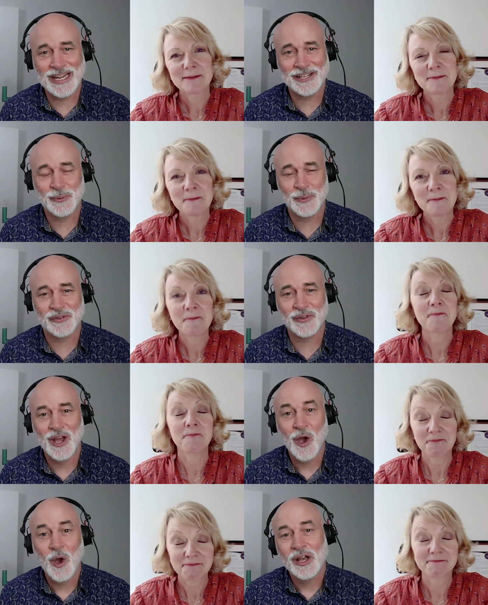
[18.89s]
Speaker 1: into it.
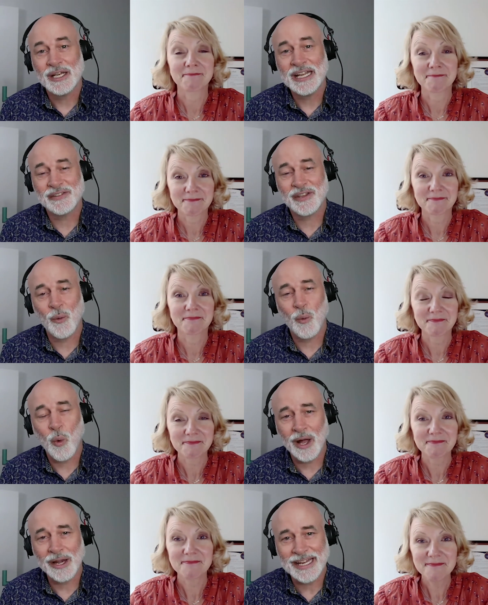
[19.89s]
Lissa,
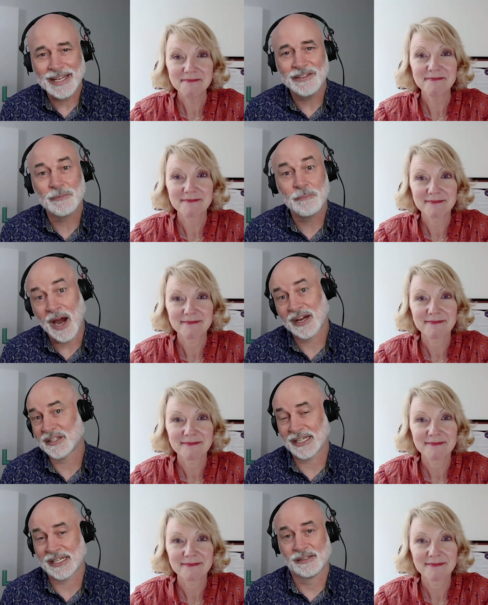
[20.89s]
what is
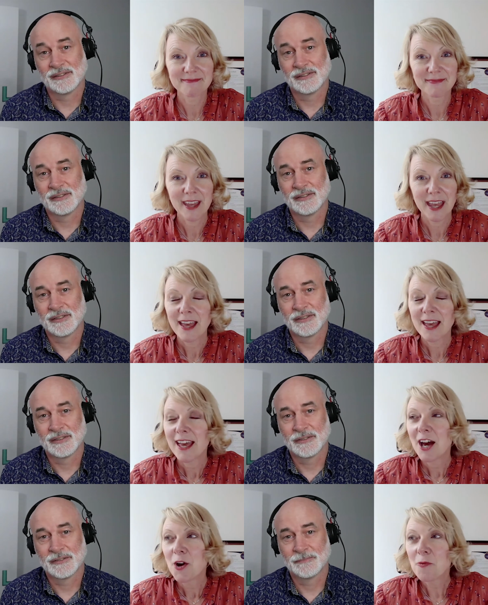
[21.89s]
marketing?
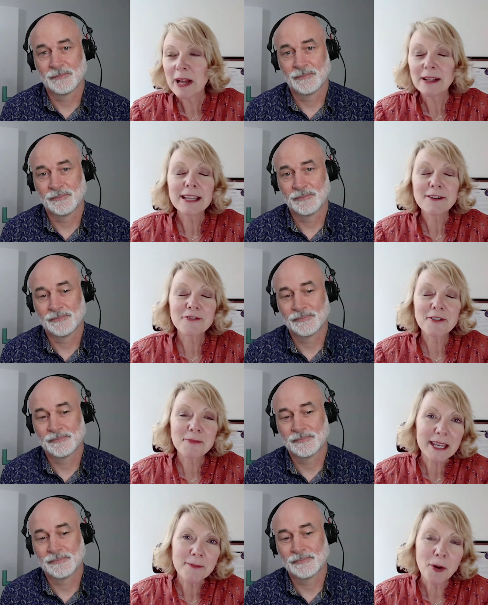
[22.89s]
Speaker 2: Well, for
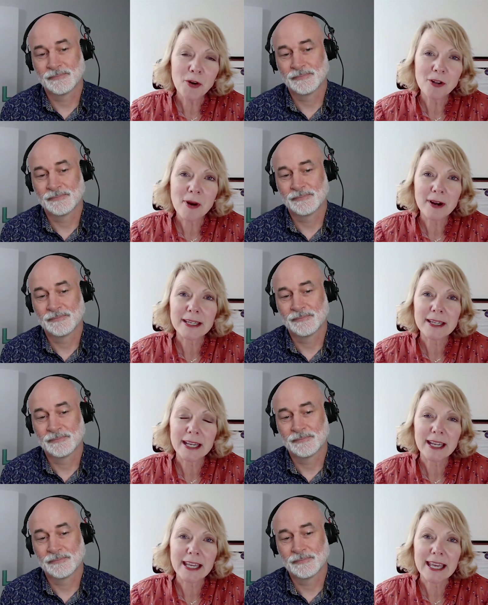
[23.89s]
me, Paul,
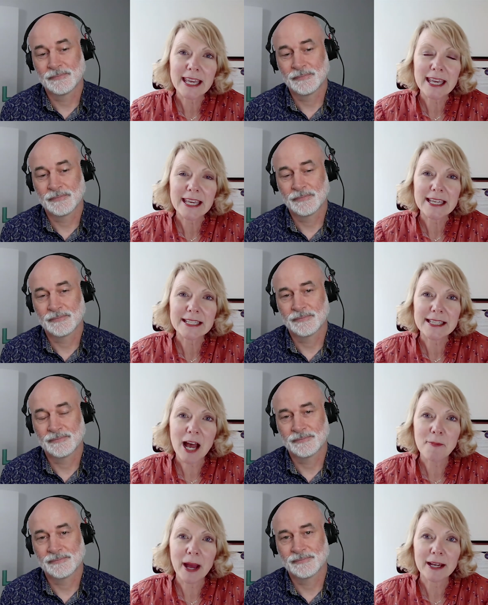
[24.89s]
marketing is
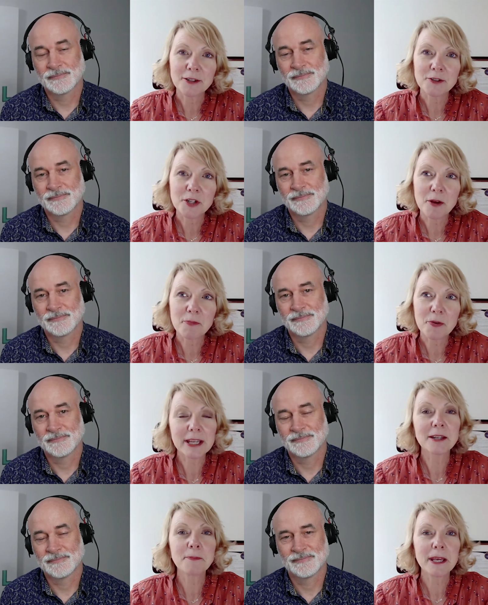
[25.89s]
about
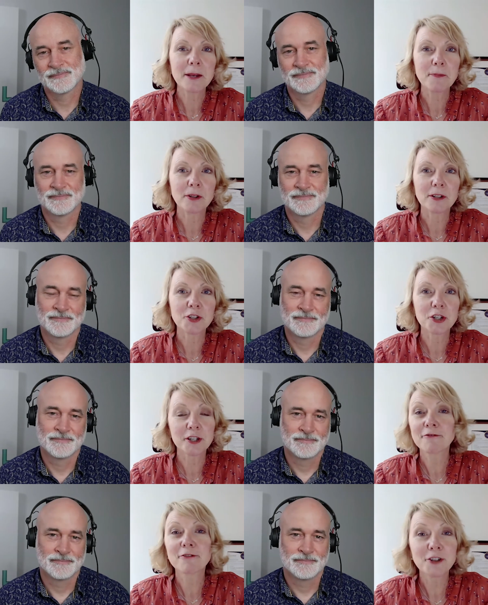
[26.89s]
bringing people to
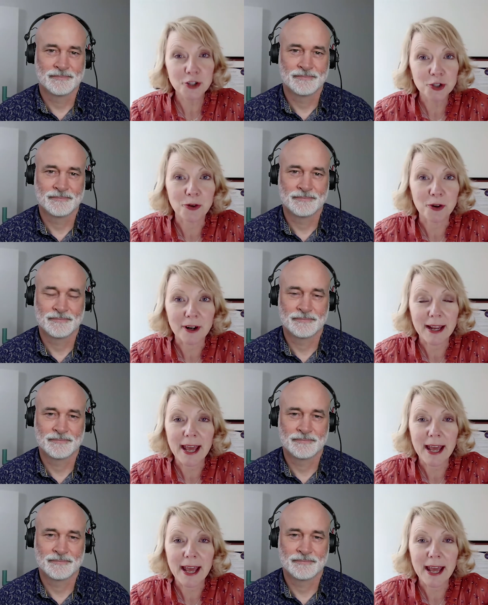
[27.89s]
your front door and